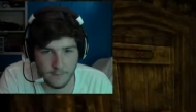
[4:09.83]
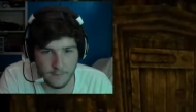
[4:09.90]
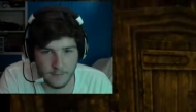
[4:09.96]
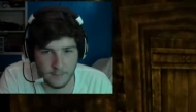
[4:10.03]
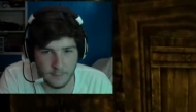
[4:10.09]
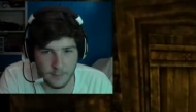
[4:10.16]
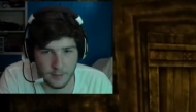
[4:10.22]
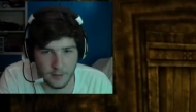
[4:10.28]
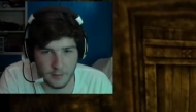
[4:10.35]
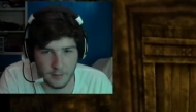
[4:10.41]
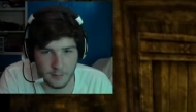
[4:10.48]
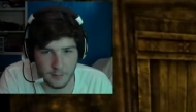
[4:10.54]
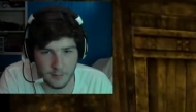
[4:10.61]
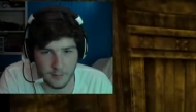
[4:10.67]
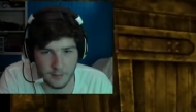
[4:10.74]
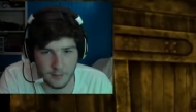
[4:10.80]

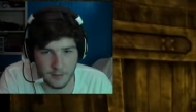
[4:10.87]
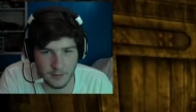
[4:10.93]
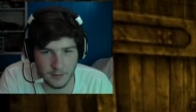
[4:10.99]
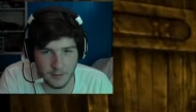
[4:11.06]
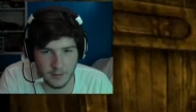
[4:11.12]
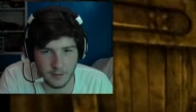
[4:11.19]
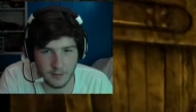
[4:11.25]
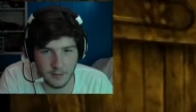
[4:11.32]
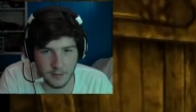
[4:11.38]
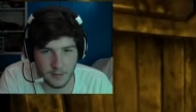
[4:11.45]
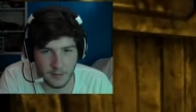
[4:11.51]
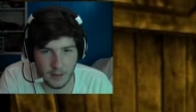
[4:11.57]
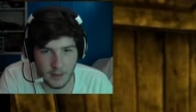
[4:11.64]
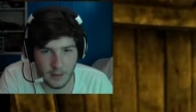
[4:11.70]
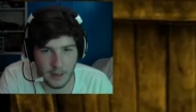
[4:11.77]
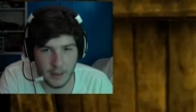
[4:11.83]
Probably.
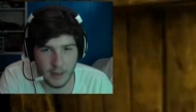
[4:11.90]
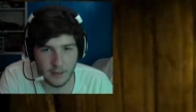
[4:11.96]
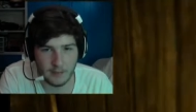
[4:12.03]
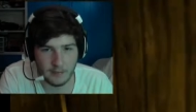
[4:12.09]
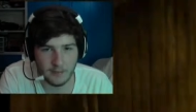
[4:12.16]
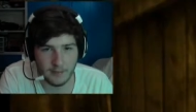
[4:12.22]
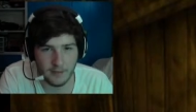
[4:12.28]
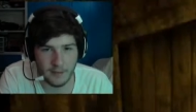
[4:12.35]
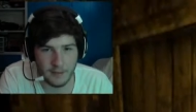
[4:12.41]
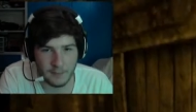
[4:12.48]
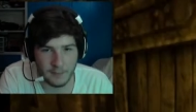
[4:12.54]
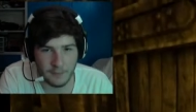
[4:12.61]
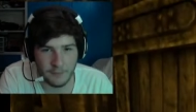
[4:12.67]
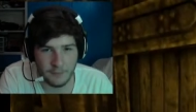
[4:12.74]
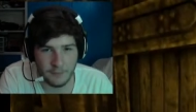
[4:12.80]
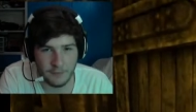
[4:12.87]
Ah! I hit
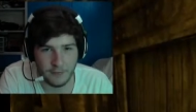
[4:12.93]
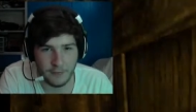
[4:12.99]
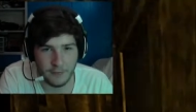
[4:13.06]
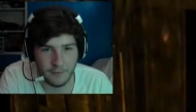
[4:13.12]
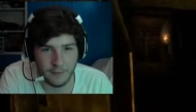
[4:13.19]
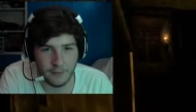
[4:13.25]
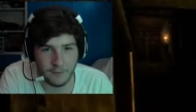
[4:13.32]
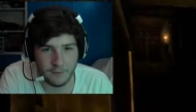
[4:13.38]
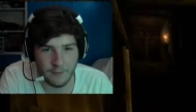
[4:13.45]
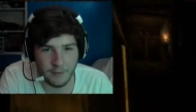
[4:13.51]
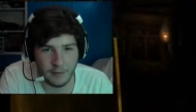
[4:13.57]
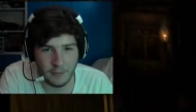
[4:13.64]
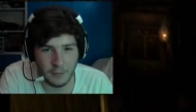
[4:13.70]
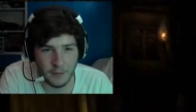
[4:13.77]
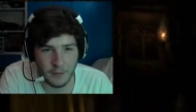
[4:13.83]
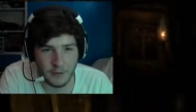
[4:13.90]
myself in the face
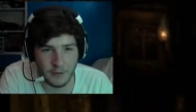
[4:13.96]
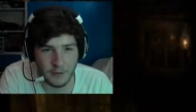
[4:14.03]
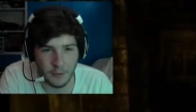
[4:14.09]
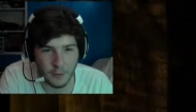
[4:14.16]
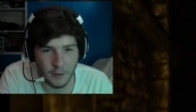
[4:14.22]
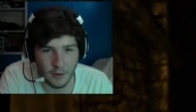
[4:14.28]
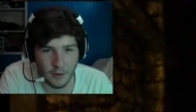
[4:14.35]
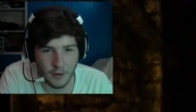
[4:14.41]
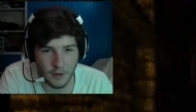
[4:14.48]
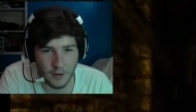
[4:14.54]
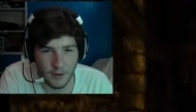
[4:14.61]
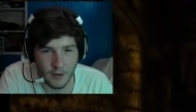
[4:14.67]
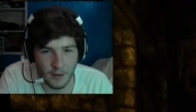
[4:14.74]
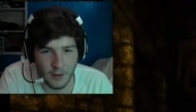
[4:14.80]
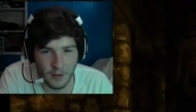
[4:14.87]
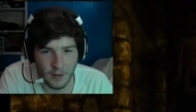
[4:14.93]
with a door. You
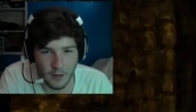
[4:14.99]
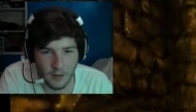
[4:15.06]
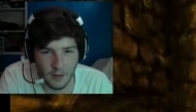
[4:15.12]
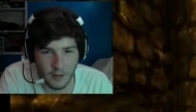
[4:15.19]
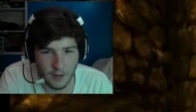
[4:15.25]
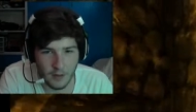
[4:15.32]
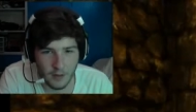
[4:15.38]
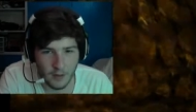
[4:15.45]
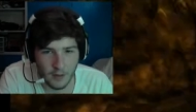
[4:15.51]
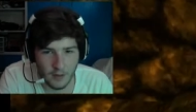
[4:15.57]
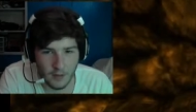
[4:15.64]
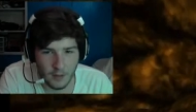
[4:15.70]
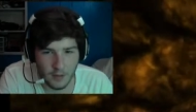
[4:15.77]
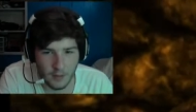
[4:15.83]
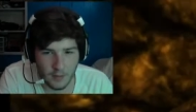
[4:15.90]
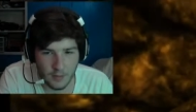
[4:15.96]
gave yourself amnesia
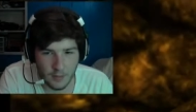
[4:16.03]
again.